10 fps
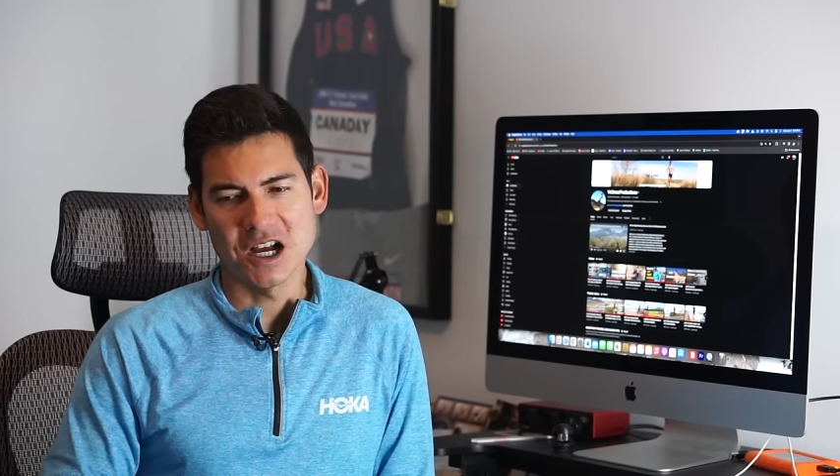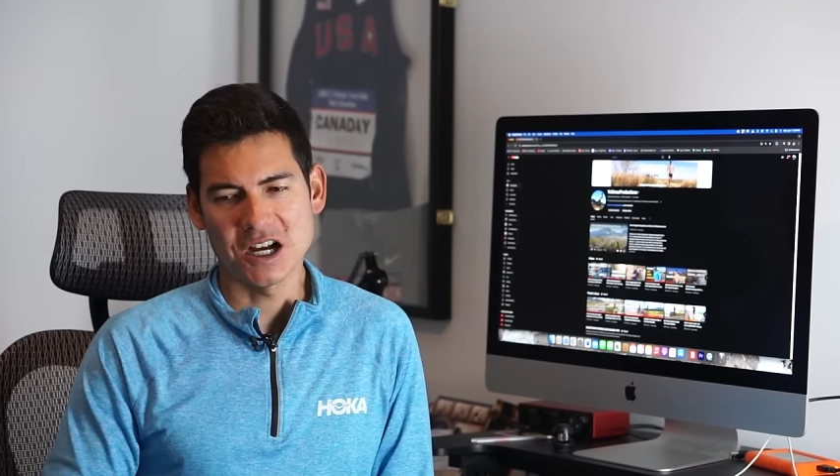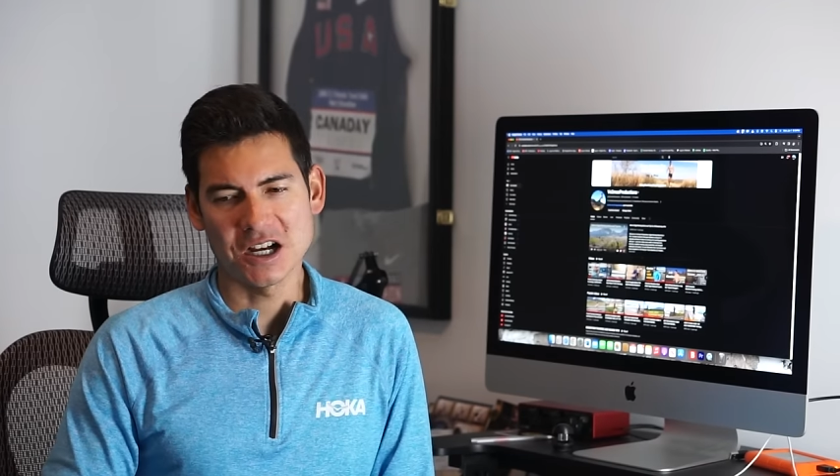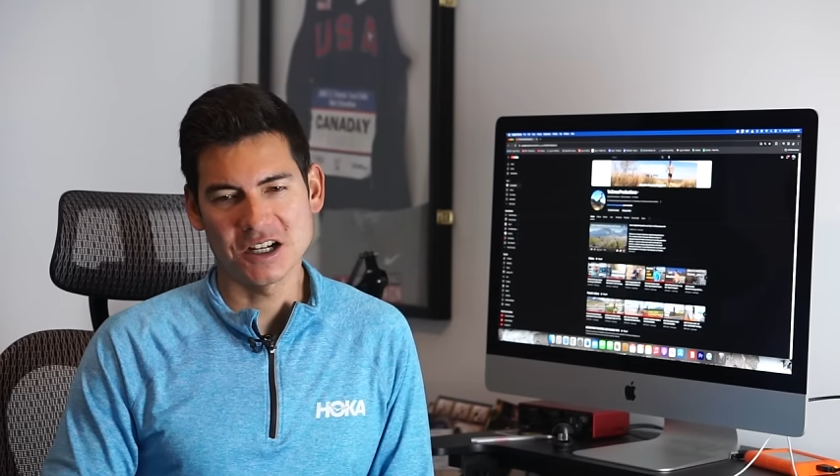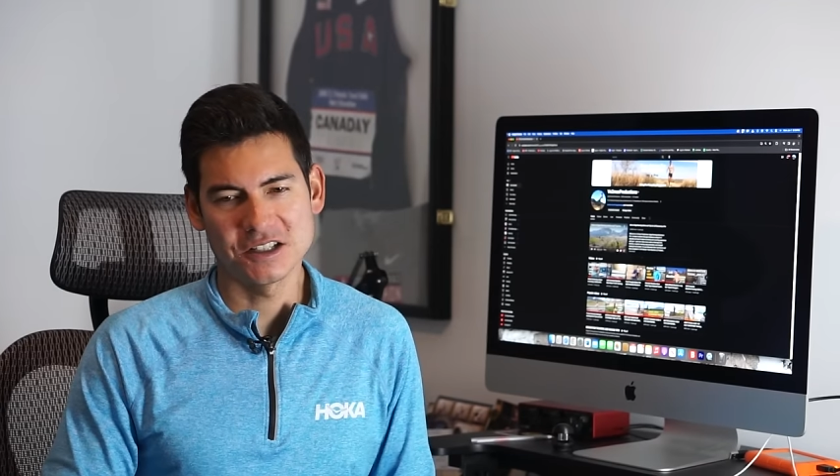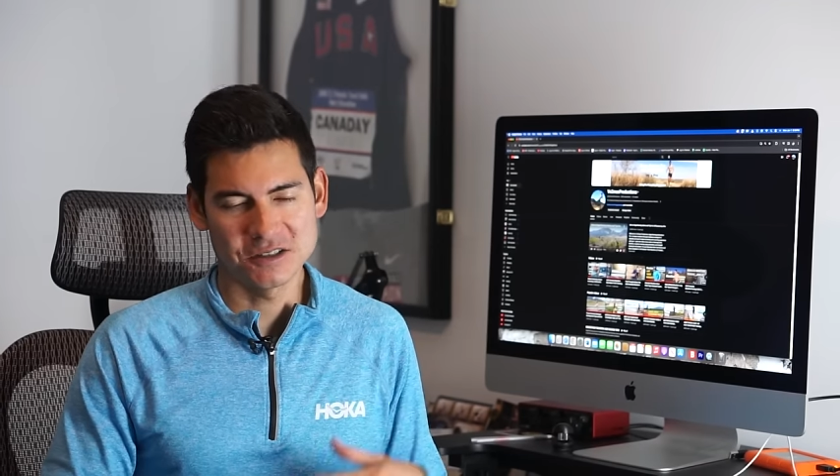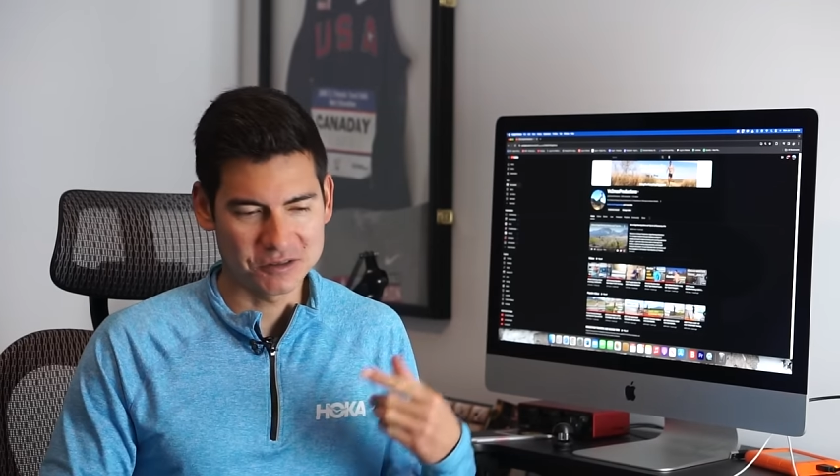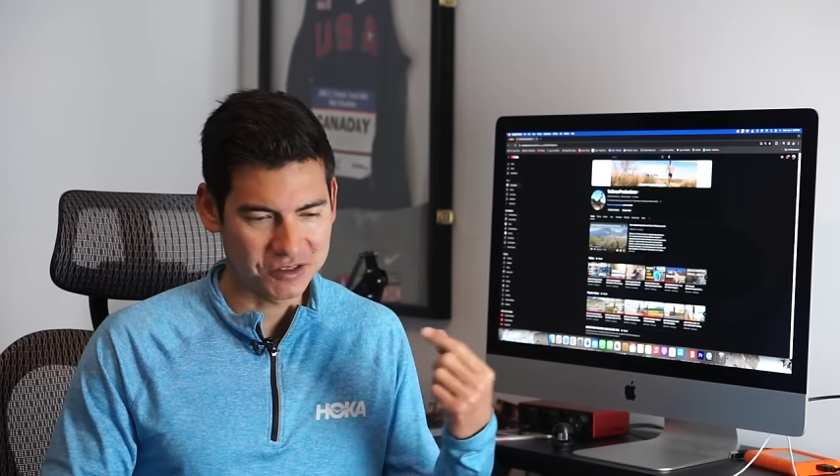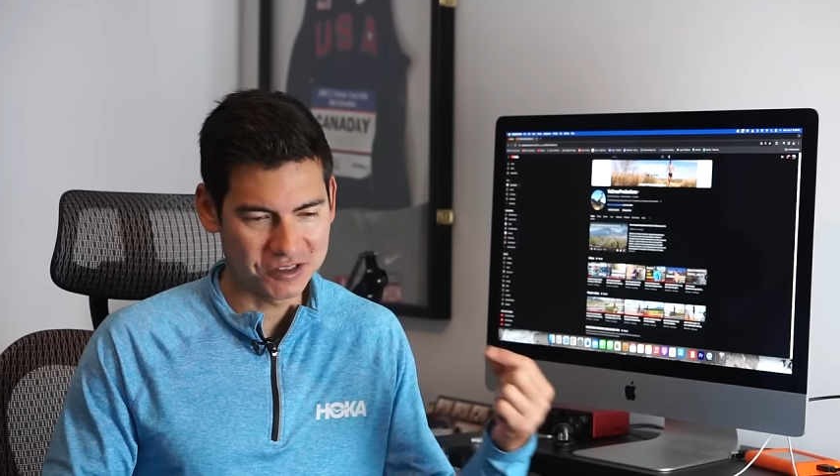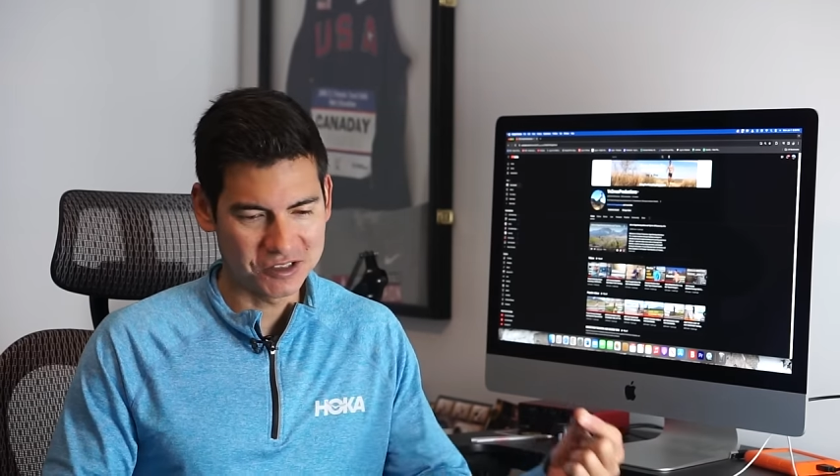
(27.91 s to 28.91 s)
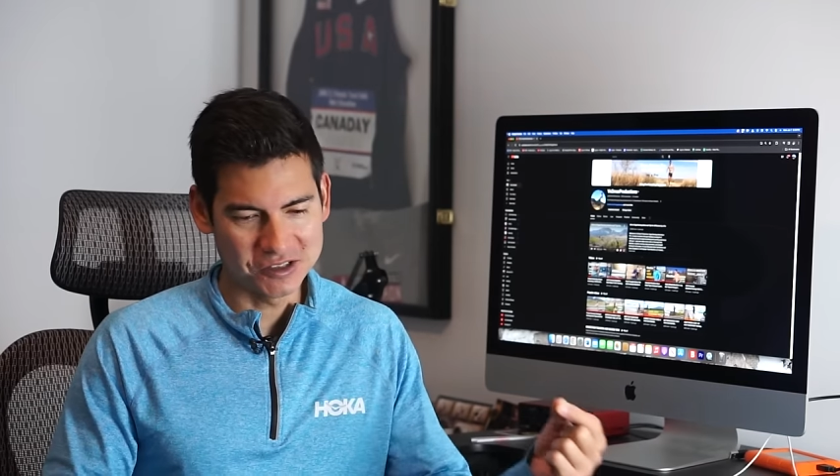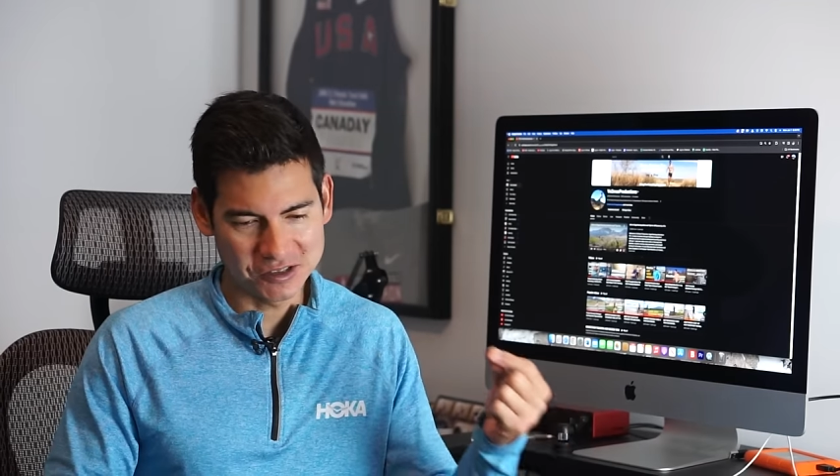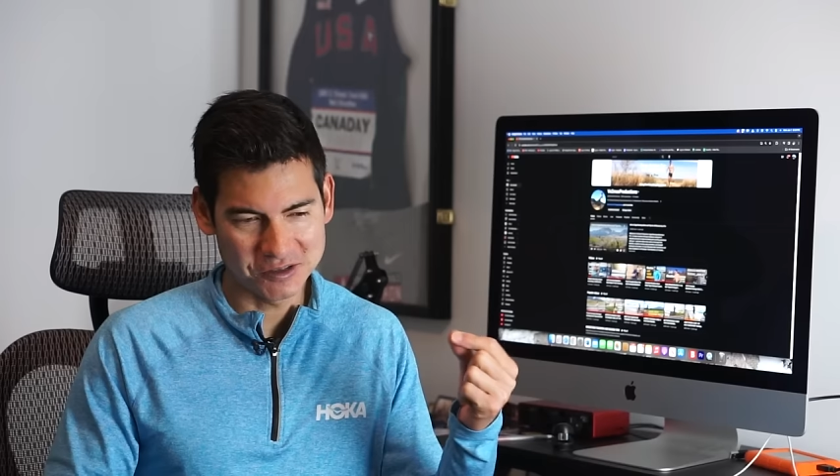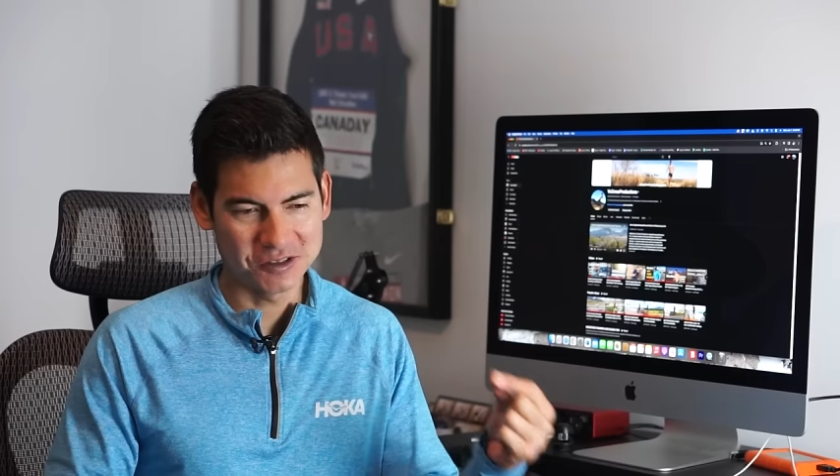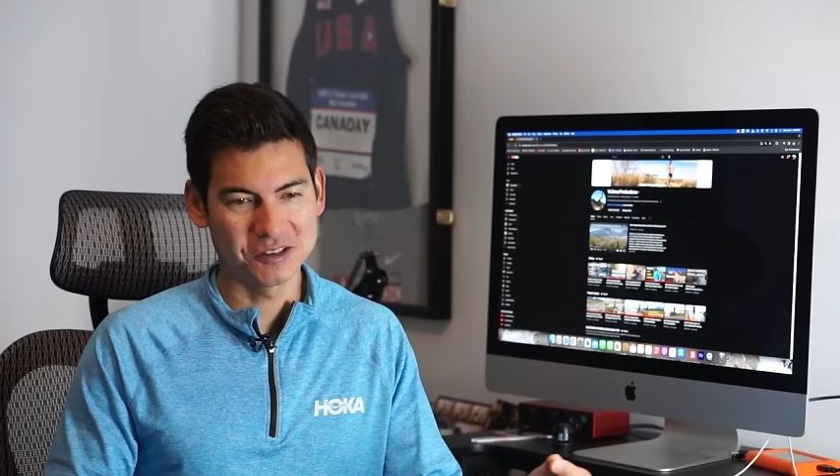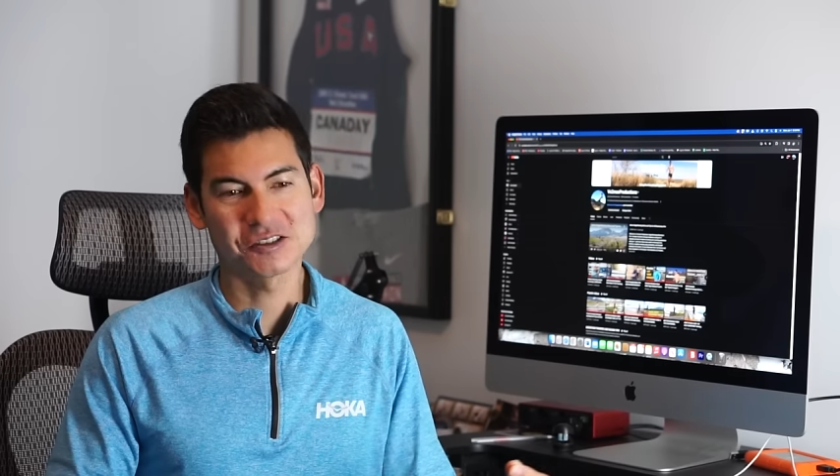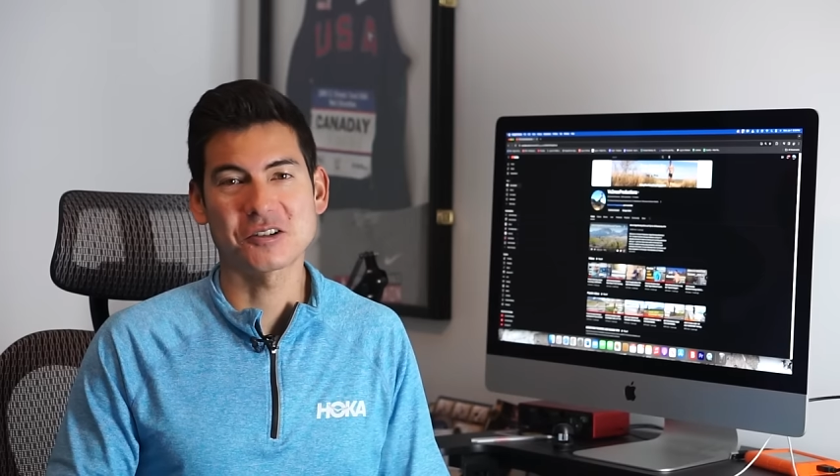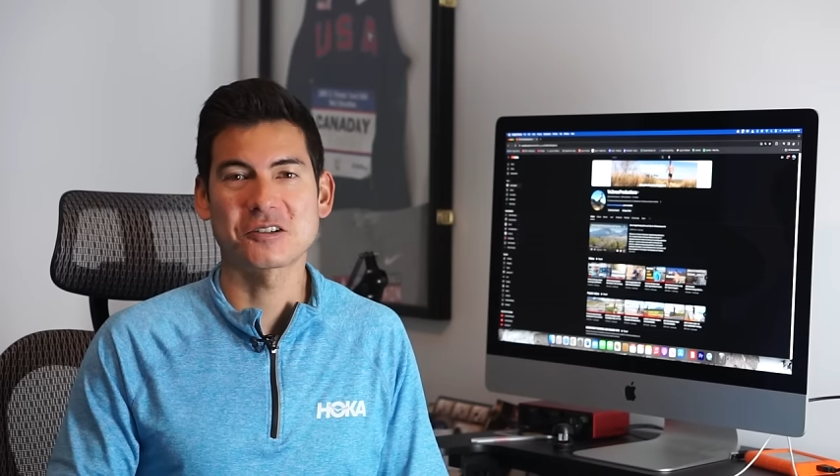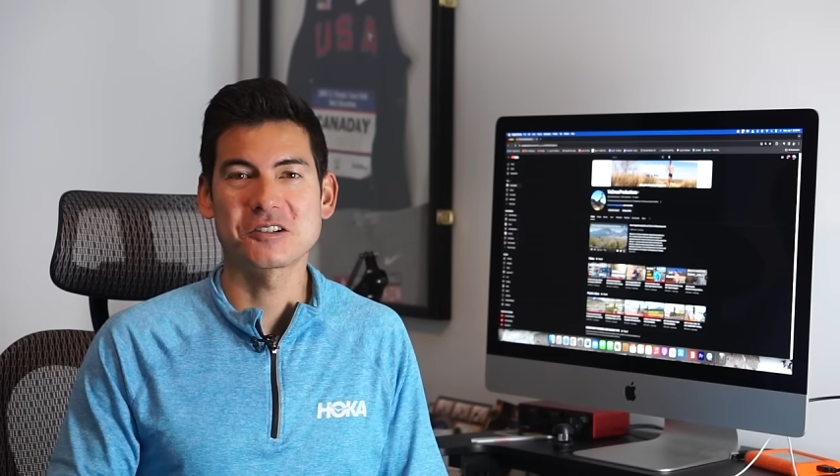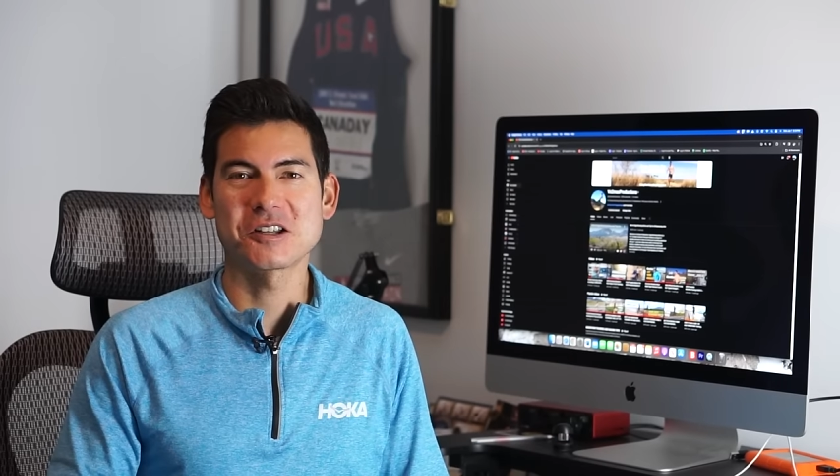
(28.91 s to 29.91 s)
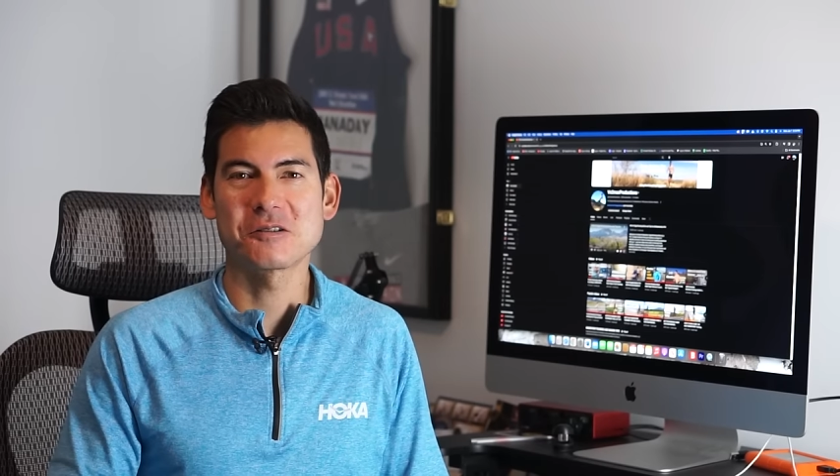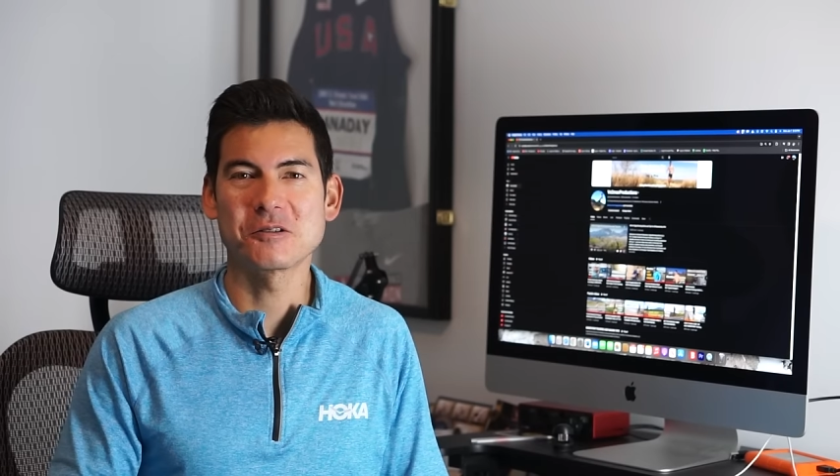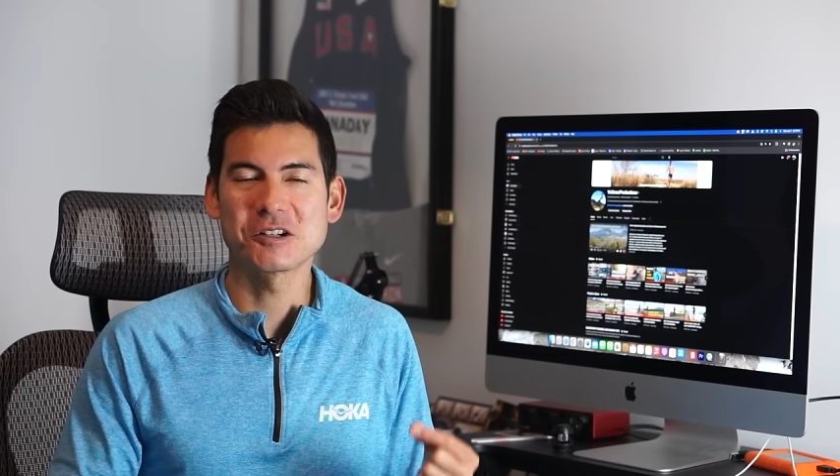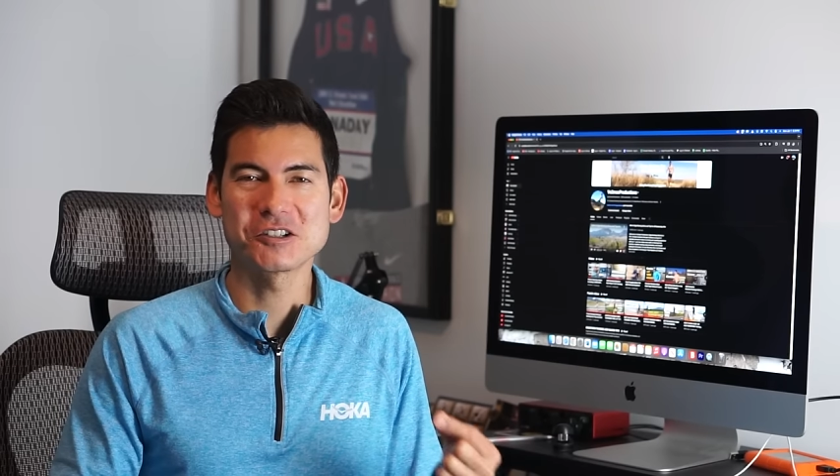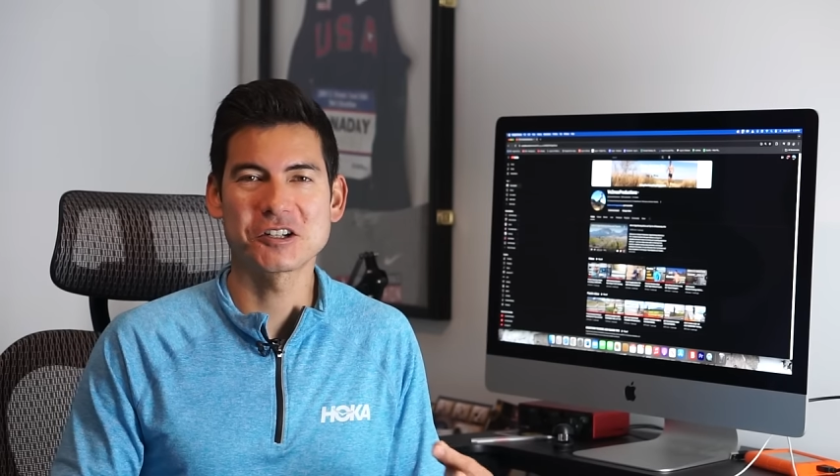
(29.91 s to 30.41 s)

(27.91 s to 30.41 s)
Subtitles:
It's easy to start on day one,